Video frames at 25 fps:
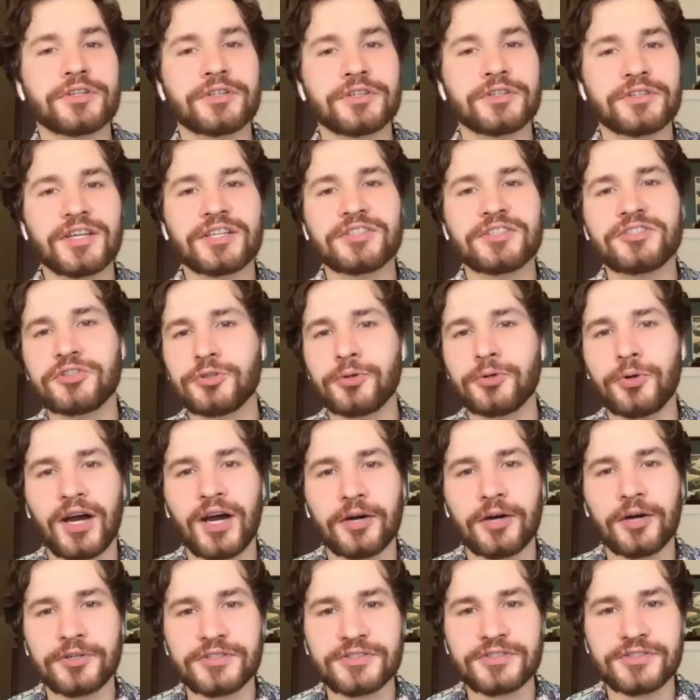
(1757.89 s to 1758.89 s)
like 2
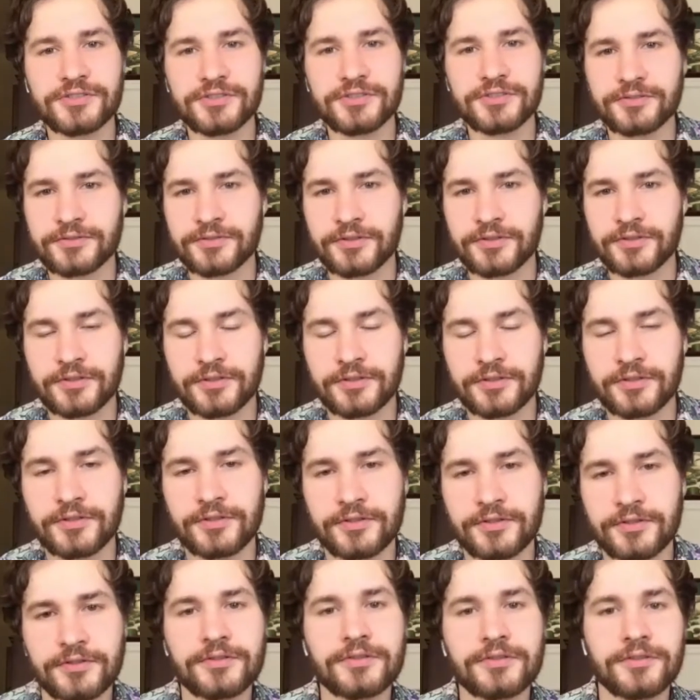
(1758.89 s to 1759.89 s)
hours
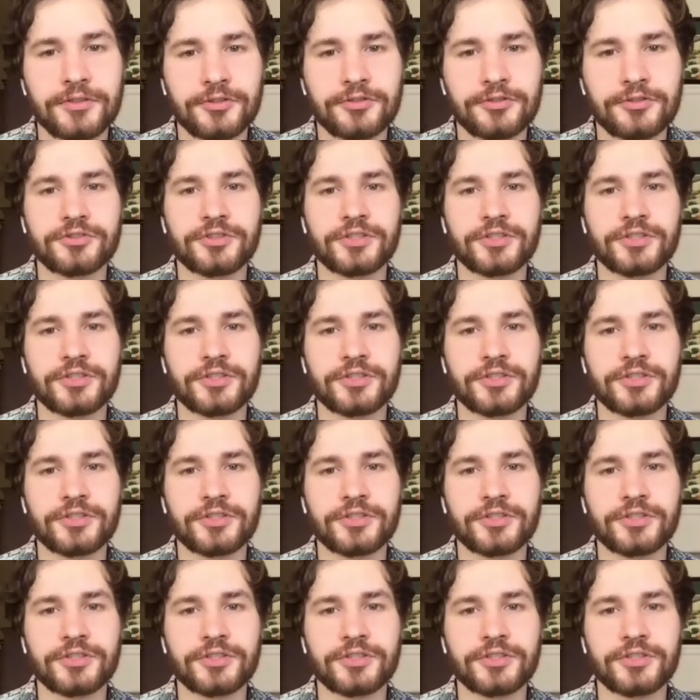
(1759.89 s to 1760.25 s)
usually.